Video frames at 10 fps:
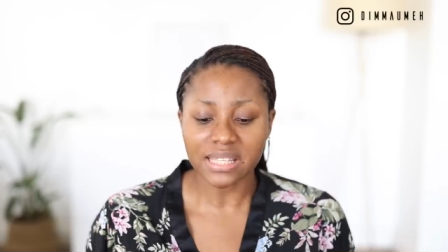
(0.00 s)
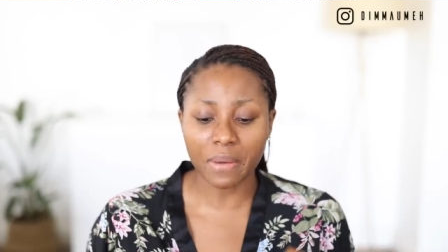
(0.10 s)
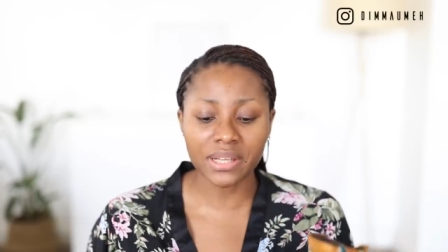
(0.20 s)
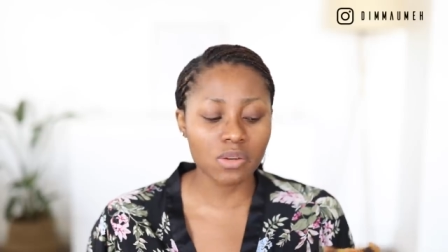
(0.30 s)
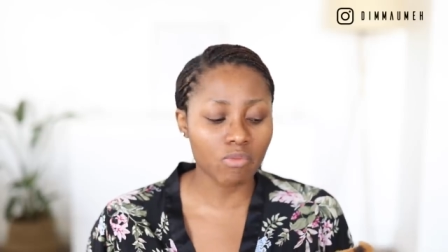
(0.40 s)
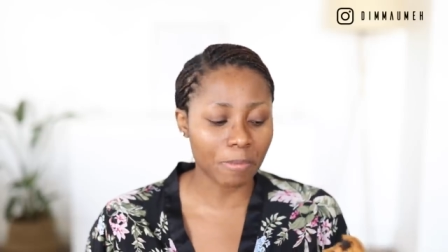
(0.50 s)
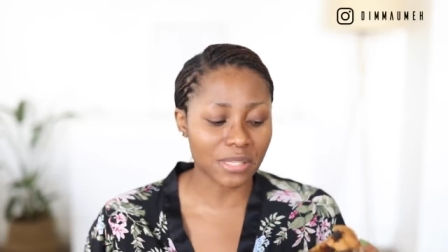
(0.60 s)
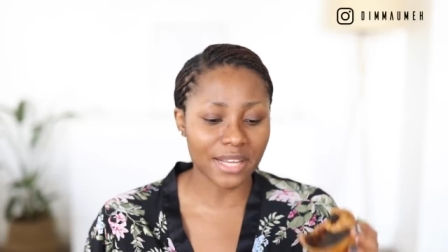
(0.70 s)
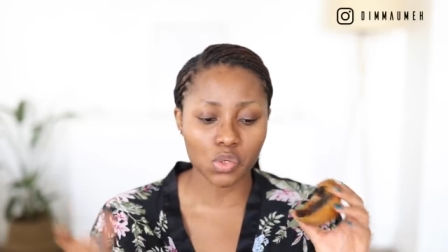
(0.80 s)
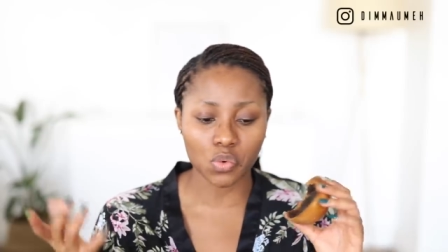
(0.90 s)
So I went to the
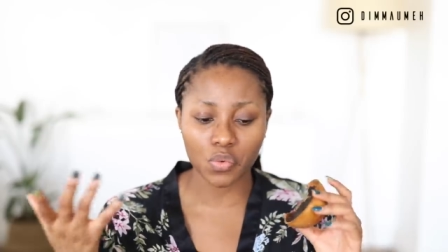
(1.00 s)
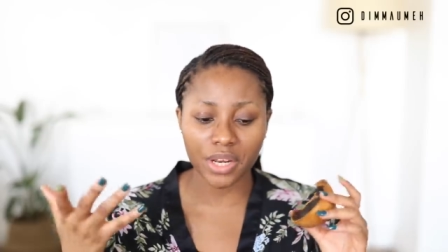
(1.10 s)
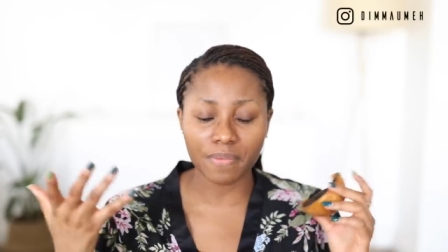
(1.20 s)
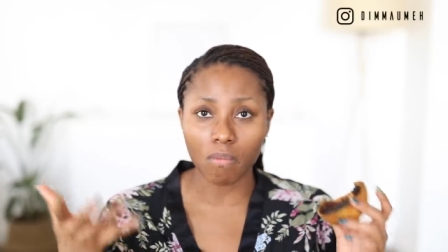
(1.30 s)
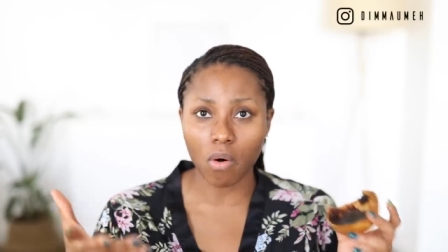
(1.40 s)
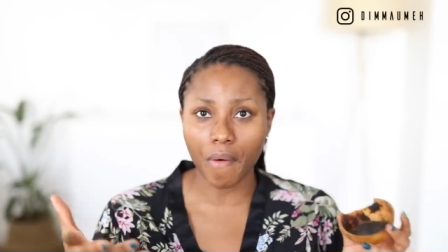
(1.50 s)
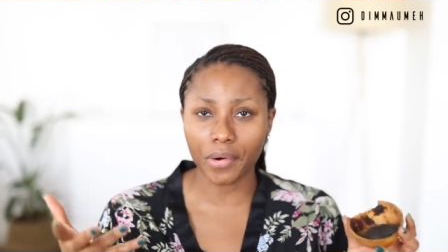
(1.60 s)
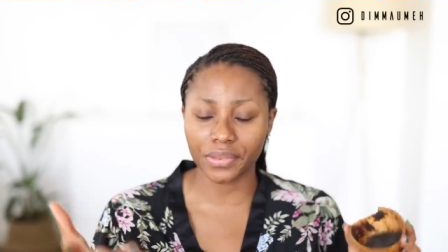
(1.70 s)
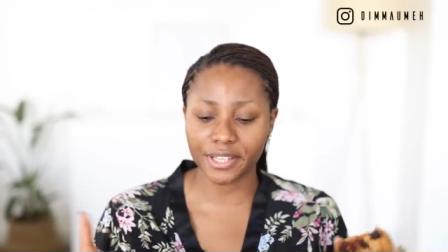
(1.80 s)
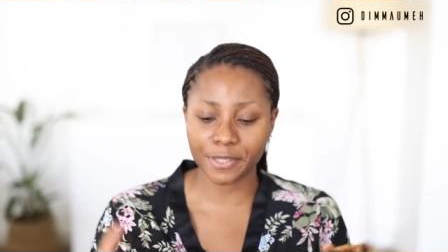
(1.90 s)
website to read more
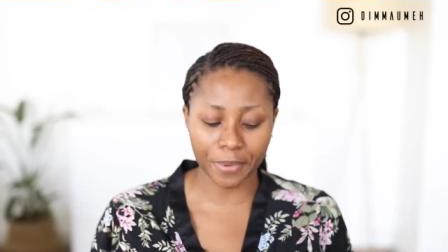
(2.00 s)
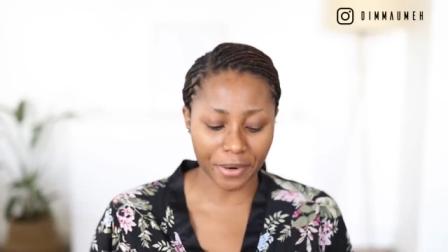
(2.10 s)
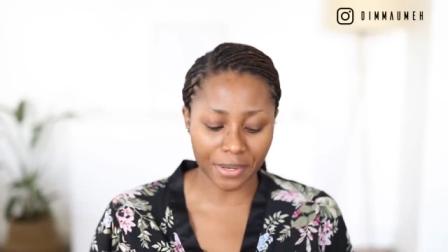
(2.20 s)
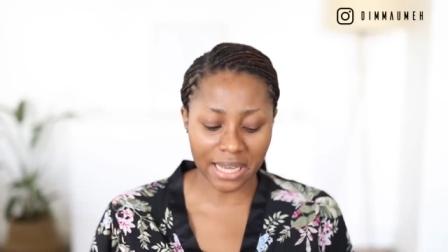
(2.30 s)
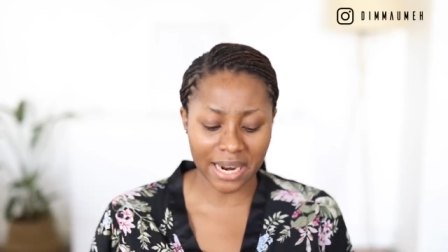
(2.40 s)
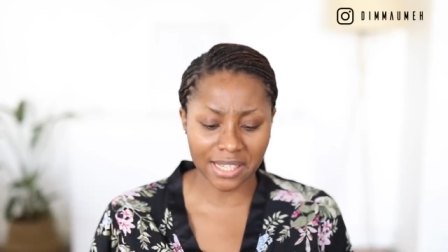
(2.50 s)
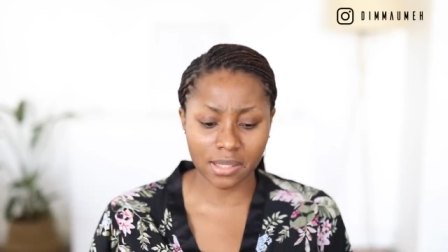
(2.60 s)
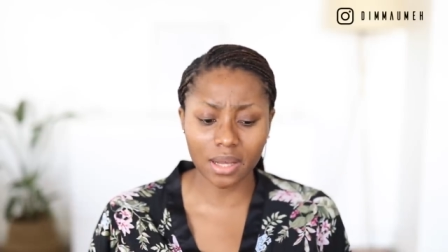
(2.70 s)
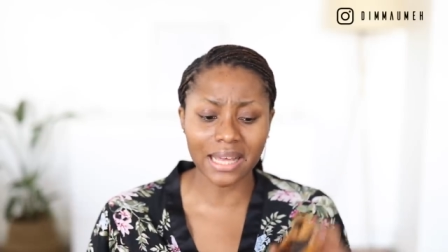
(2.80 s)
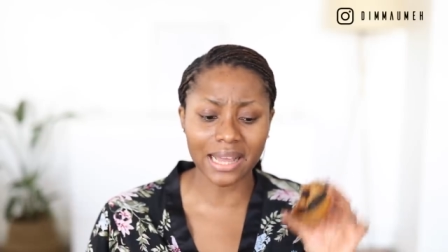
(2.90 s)
on these products and I
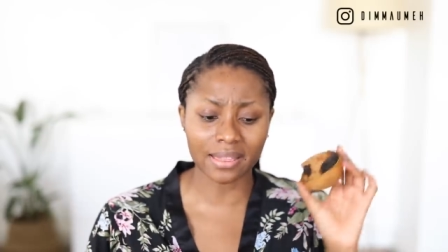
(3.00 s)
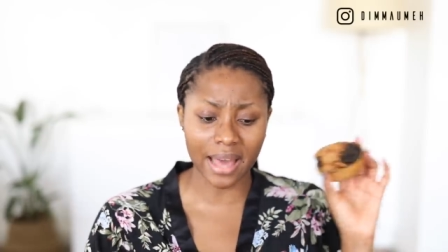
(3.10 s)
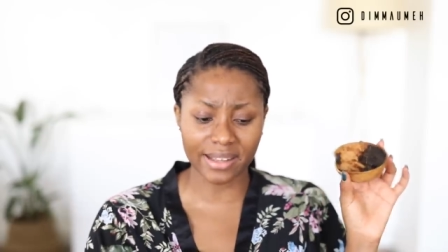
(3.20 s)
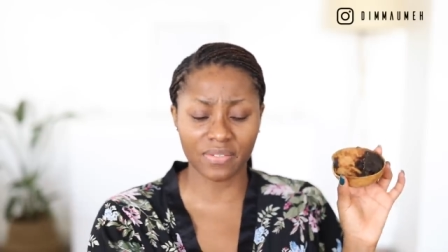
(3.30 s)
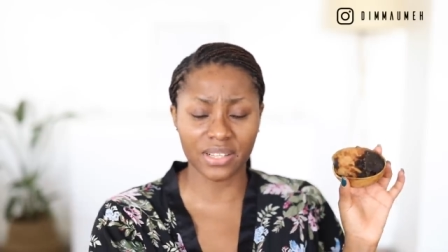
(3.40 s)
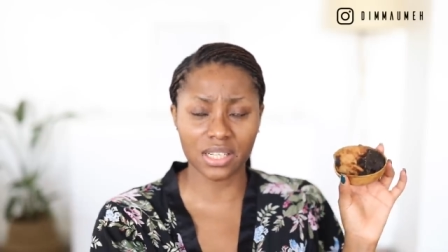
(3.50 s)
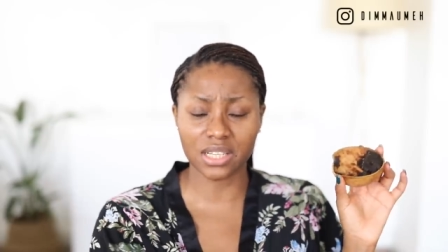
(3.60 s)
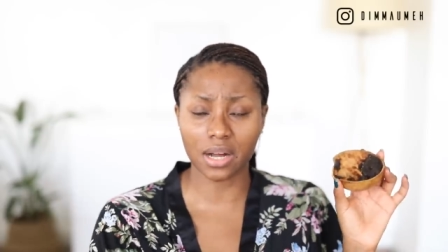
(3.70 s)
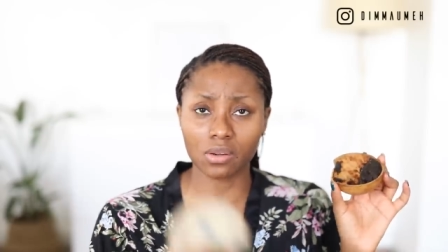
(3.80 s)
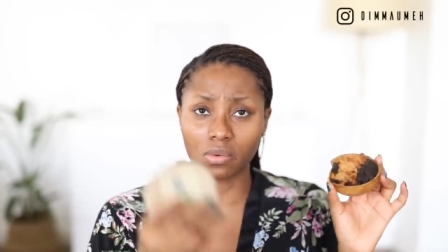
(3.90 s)
saw that the Activator
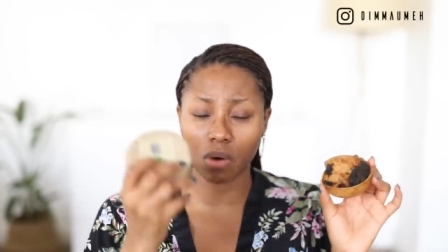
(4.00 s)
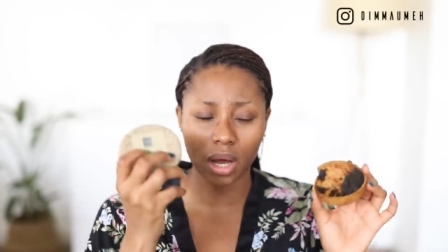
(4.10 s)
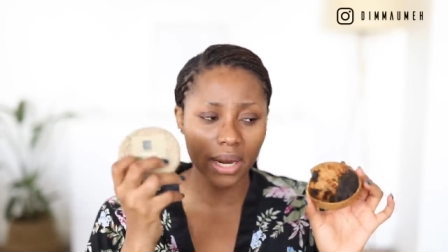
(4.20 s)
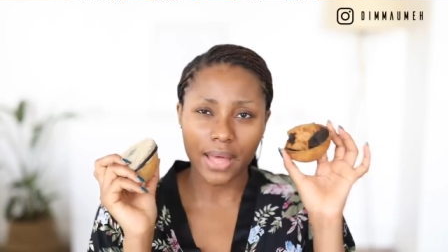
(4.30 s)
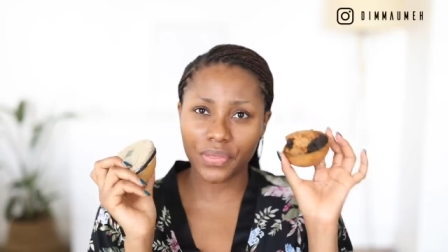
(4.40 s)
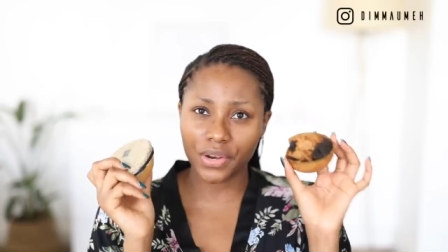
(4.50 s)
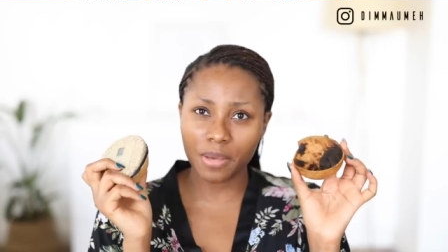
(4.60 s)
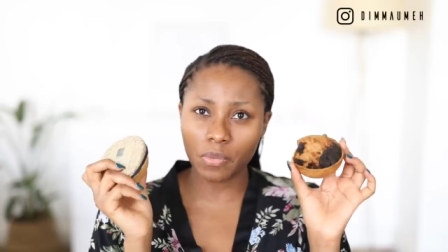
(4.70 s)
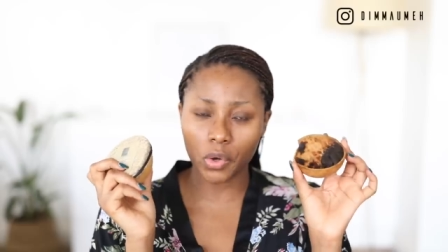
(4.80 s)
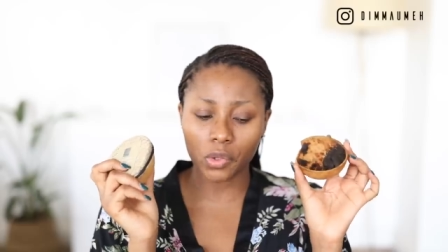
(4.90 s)
charcoal one and the
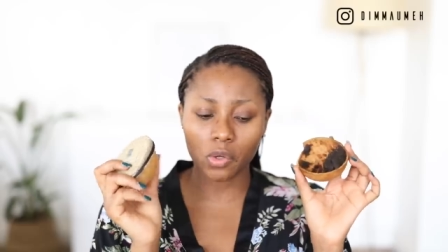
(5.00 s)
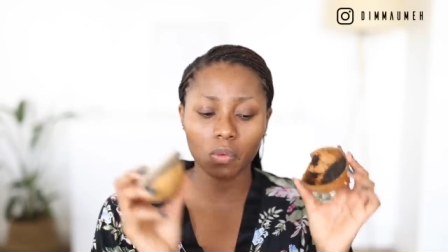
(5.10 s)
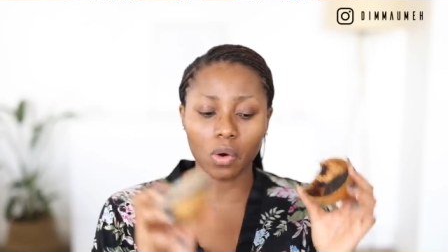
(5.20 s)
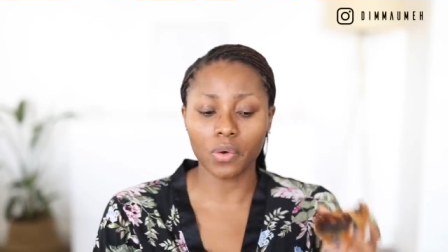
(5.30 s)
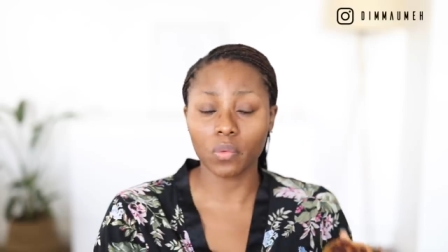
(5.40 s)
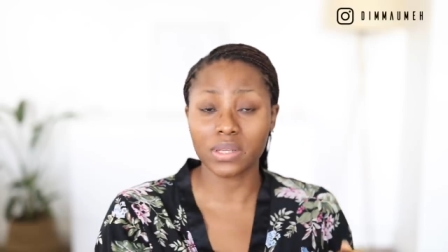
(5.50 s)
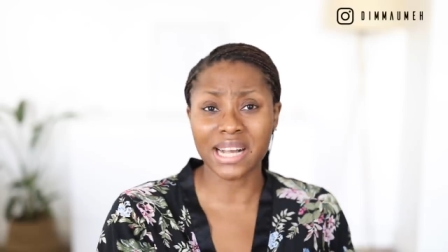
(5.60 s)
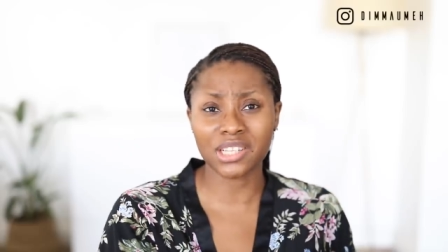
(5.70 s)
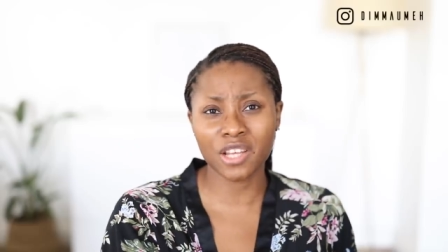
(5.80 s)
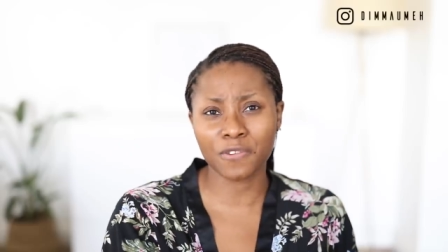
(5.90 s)
neem oil one was
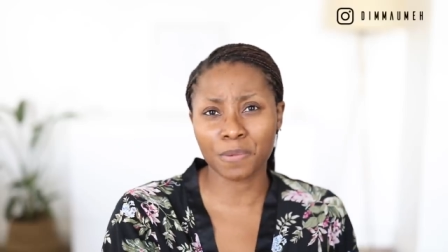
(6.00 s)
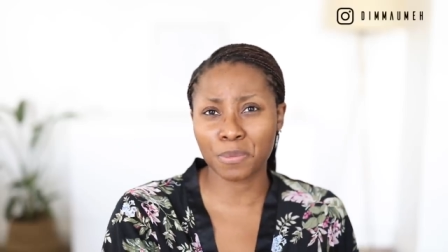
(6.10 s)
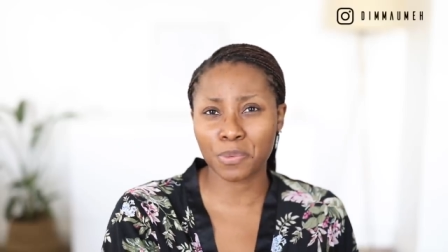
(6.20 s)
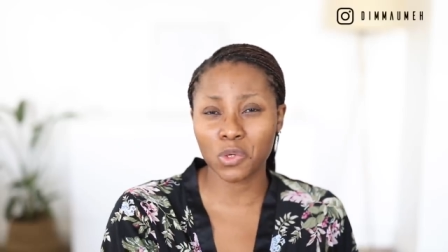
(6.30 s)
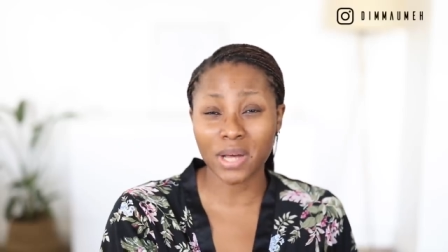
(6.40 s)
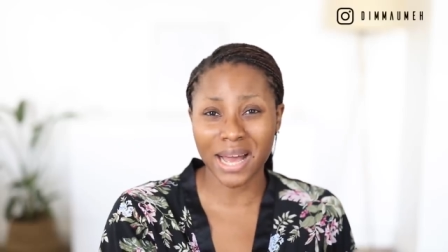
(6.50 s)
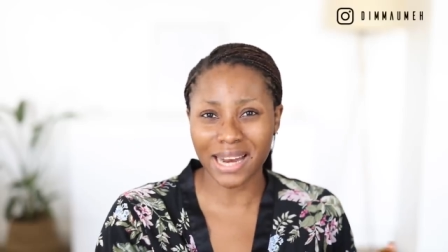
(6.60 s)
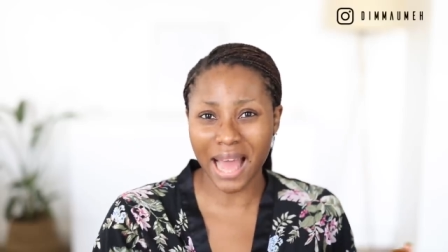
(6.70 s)
actually for people who had